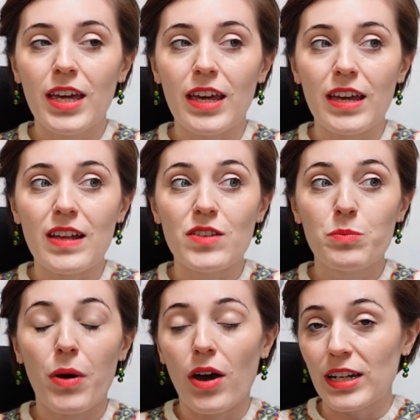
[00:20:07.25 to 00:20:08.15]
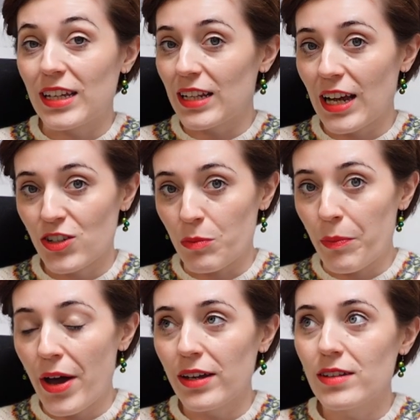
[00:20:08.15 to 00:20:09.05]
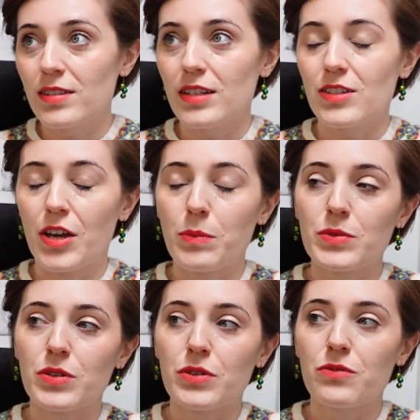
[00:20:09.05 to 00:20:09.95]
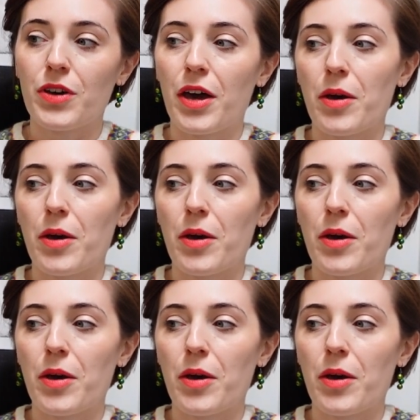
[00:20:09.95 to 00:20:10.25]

is partly collection bias in terms of